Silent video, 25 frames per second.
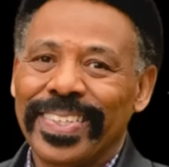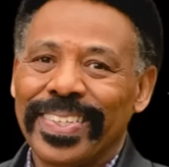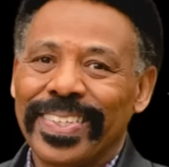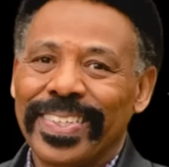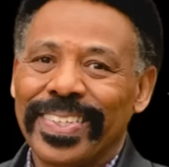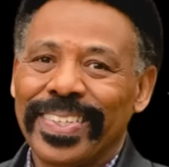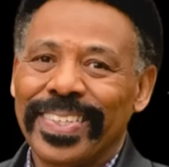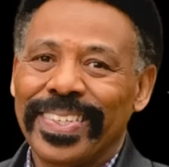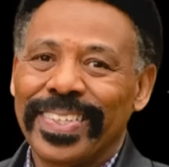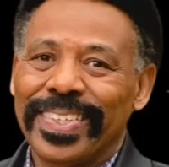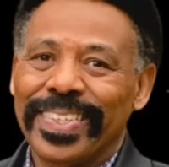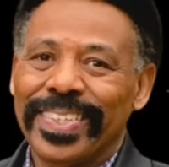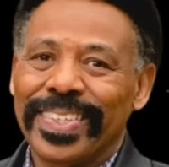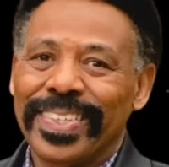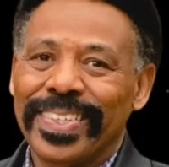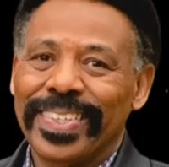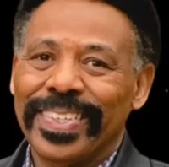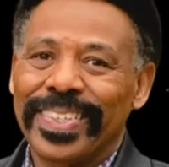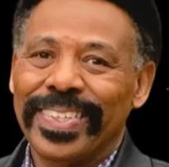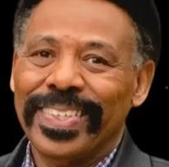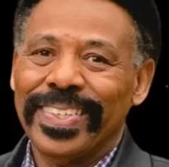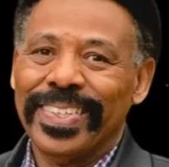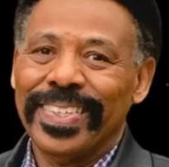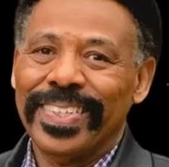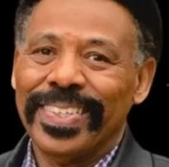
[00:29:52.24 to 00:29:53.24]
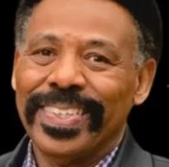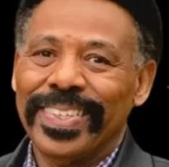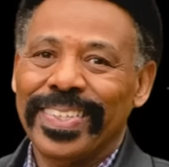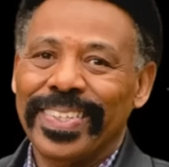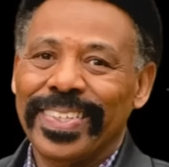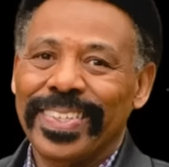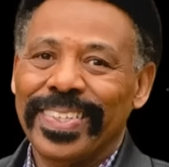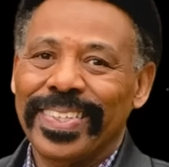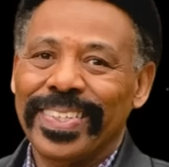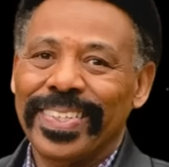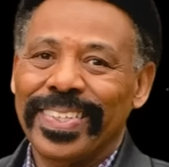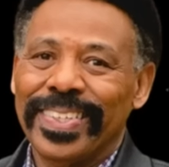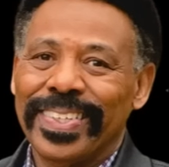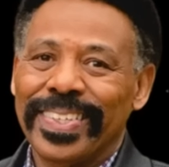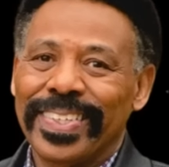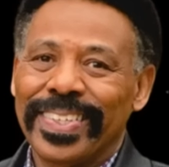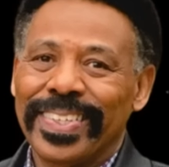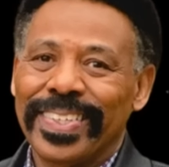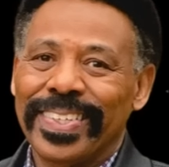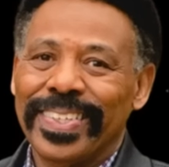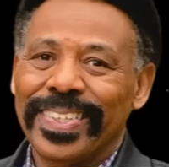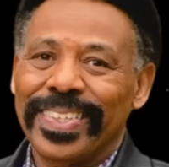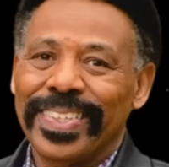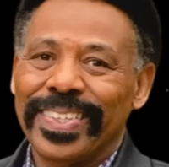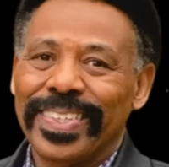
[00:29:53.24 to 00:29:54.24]

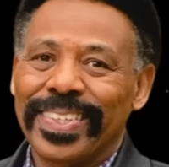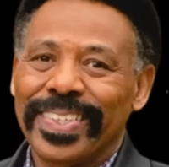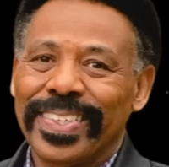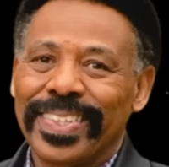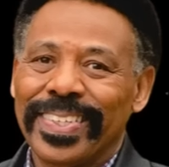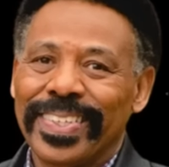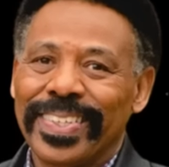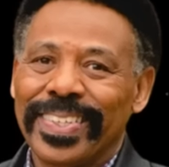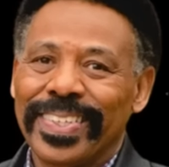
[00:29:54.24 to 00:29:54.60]
[no speech]